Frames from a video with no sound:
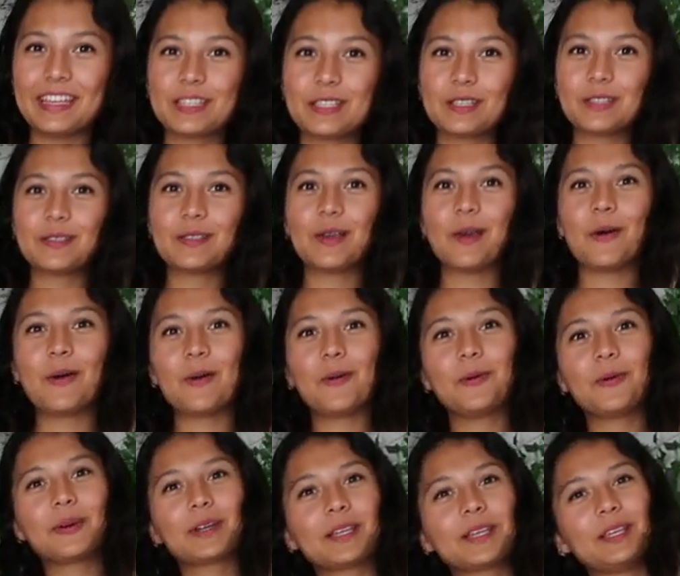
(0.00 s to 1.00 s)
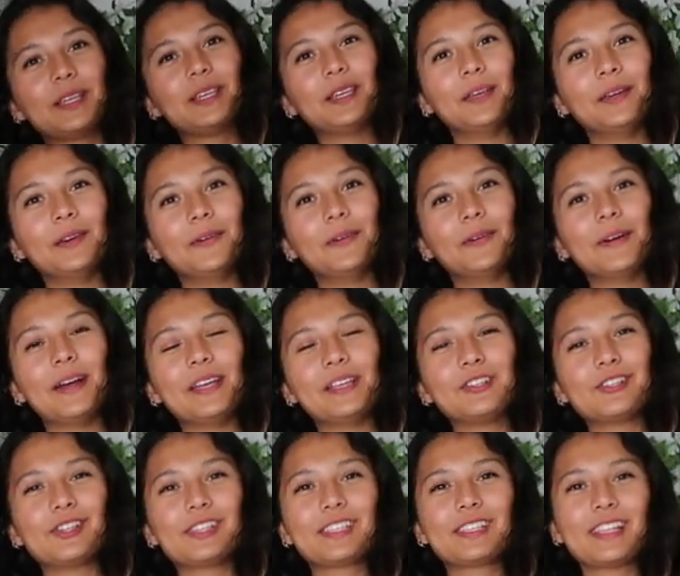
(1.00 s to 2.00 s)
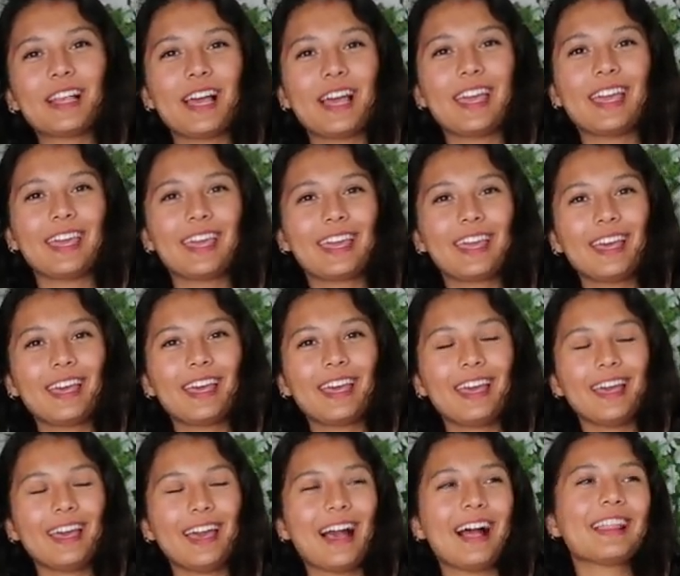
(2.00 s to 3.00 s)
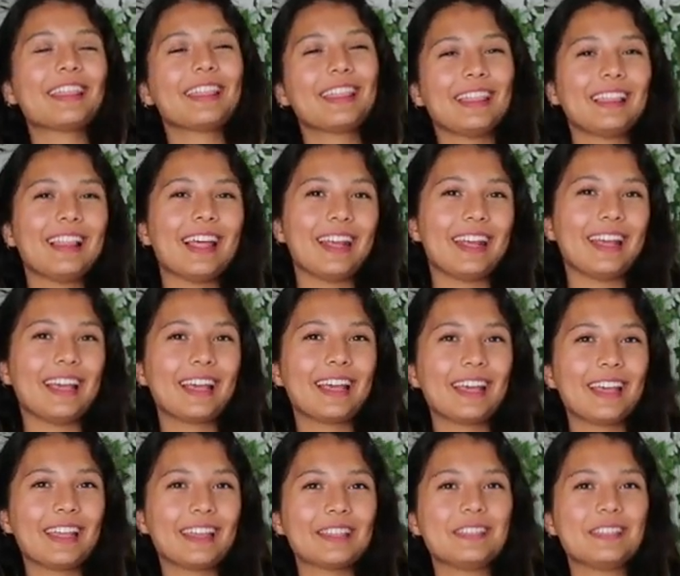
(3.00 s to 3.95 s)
It's so cute and just like athletic.